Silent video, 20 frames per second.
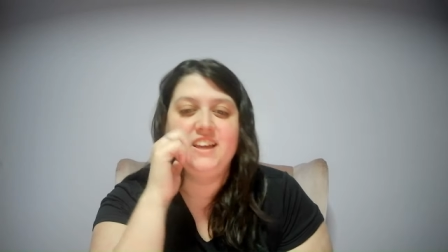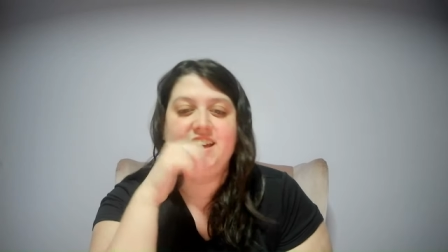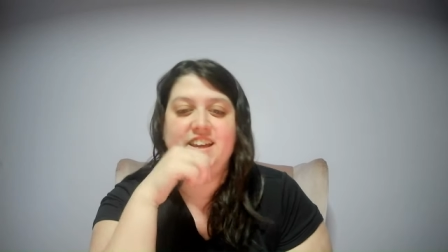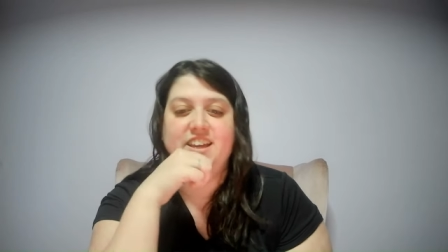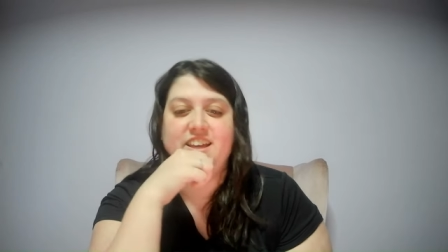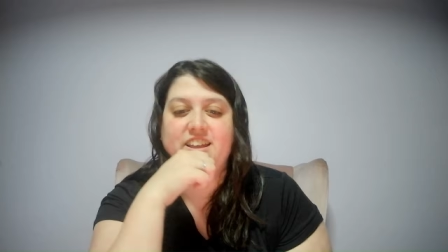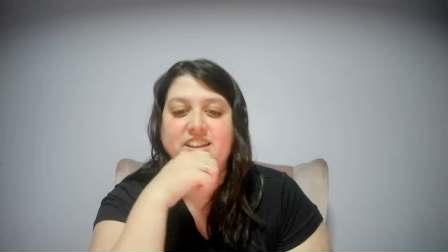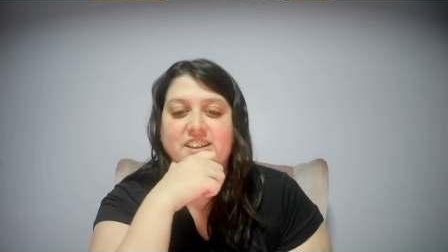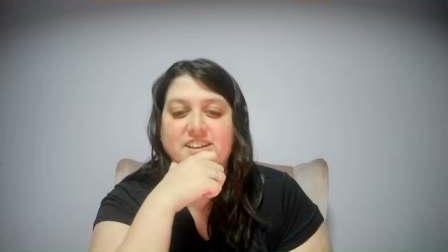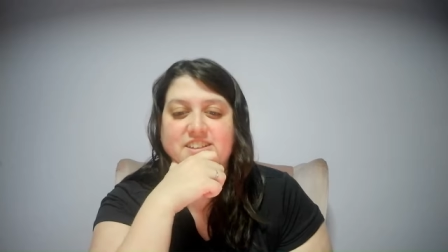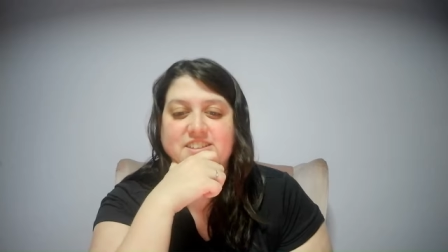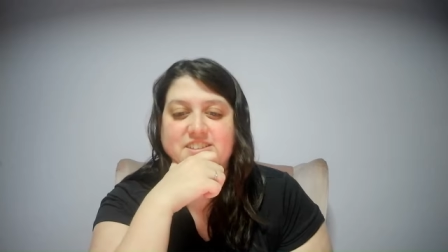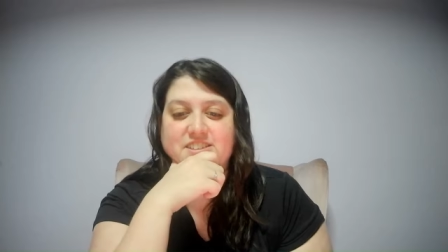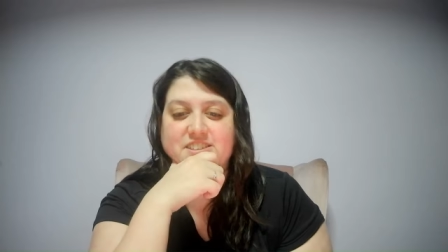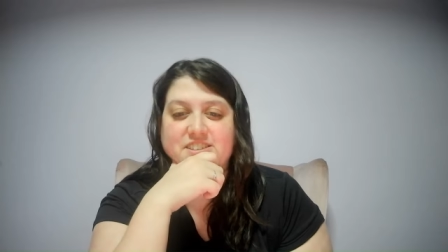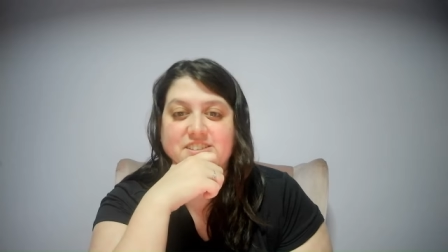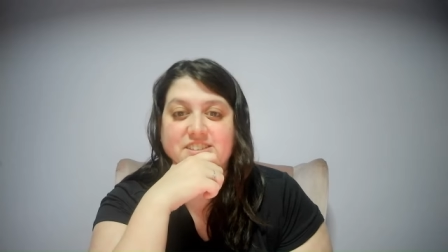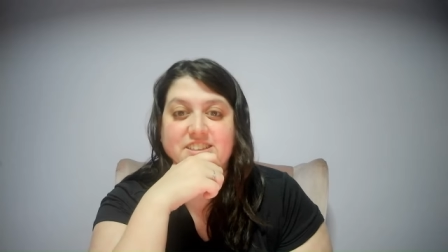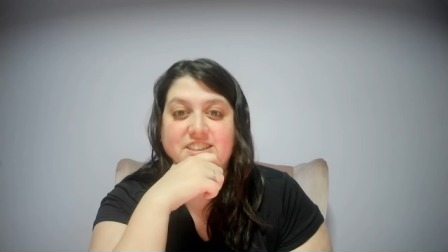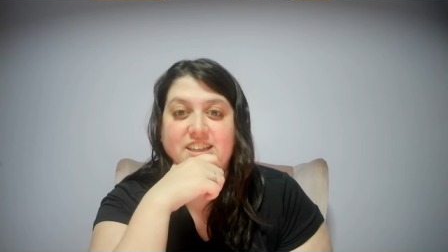He looked
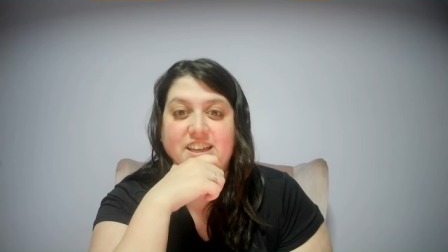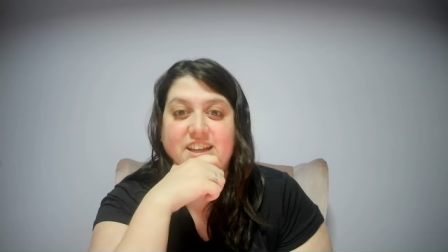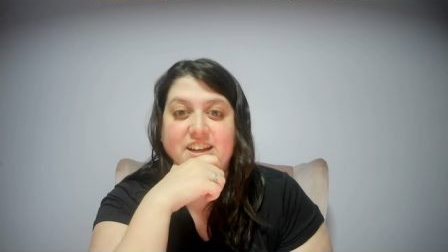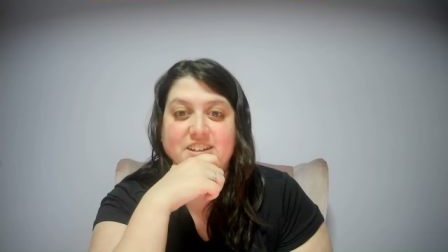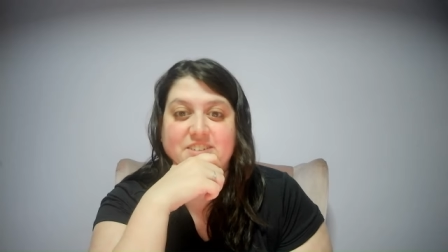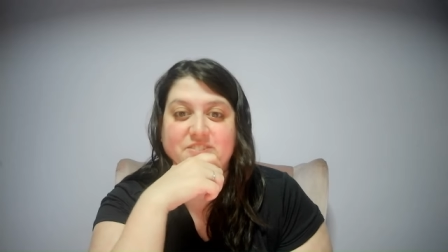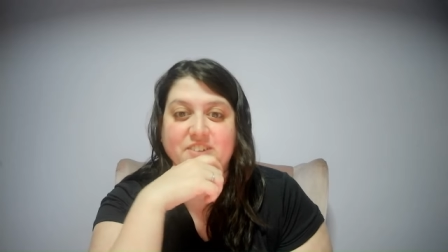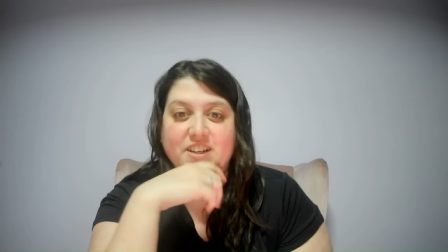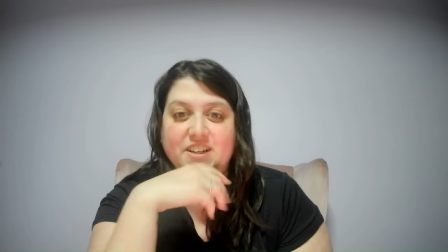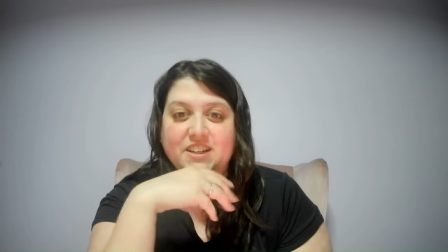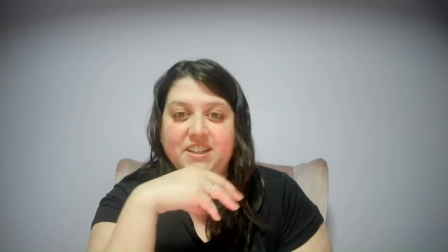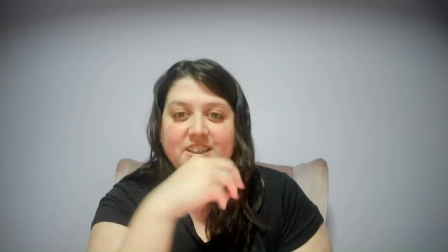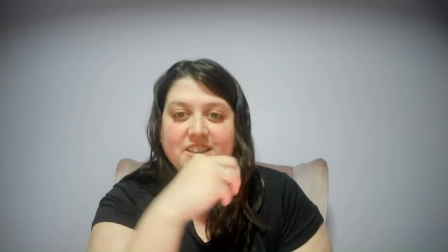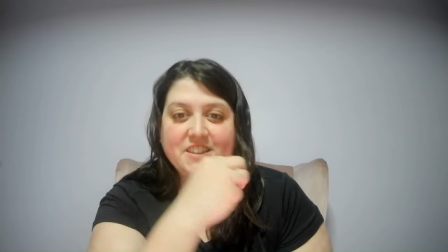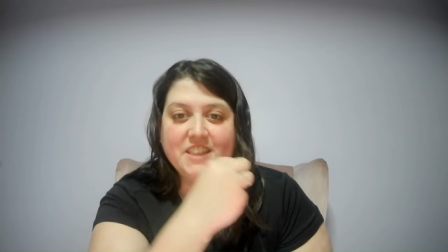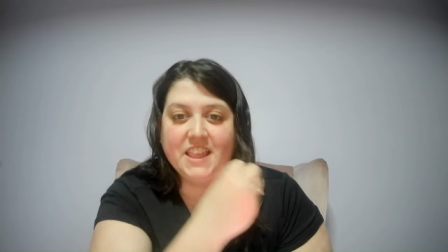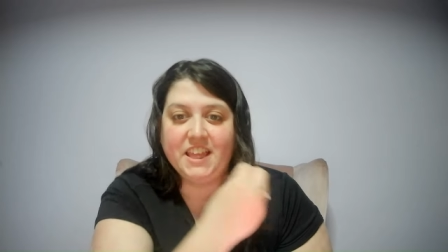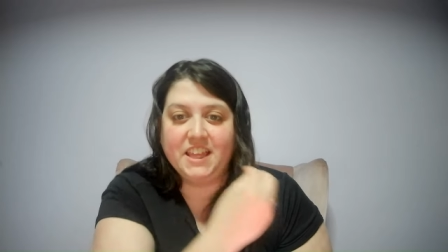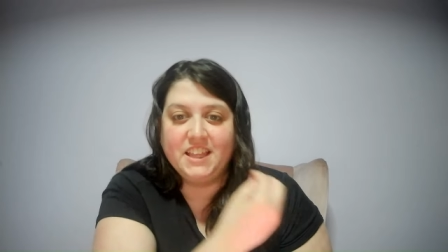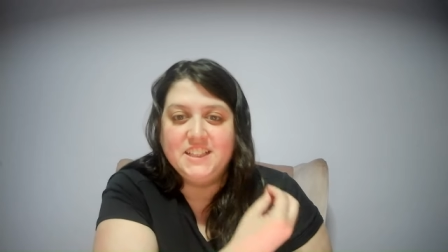so scared, but it,
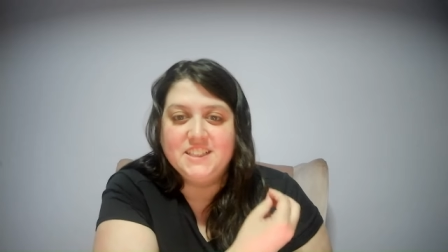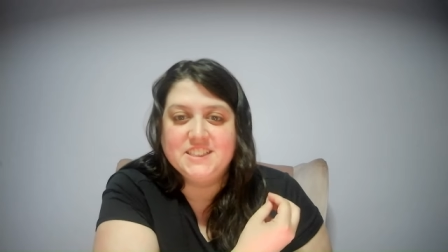like,